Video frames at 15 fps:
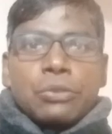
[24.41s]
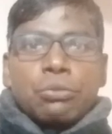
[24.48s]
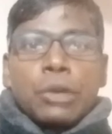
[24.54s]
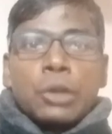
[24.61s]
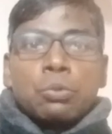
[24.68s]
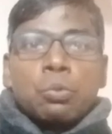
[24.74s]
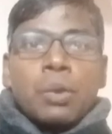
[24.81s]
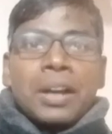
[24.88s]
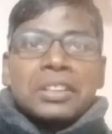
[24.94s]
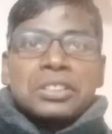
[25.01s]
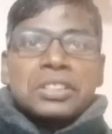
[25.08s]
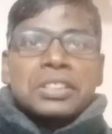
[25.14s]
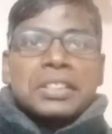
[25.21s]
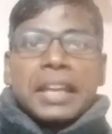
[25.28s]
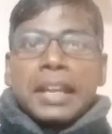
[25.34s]
when
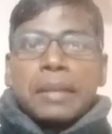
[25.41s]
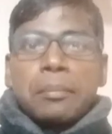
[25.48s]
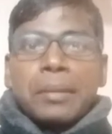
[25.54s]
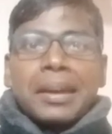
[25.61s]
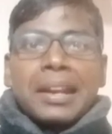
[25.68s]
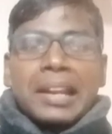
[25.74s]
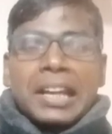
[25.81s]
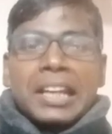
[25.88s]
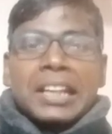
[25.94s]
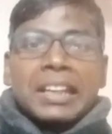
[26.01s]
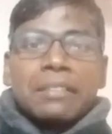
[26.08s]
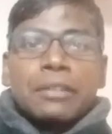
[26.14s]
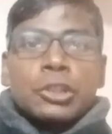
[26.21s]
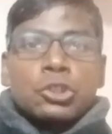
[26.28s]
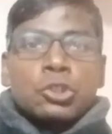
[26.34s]
watching an American
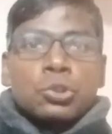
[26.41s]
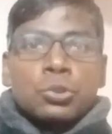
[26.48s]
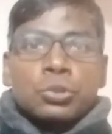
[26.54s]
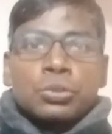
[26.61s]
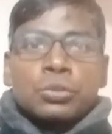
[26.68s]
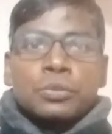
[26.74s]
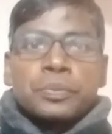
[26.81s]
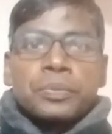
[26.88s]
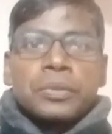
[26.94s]
TV shows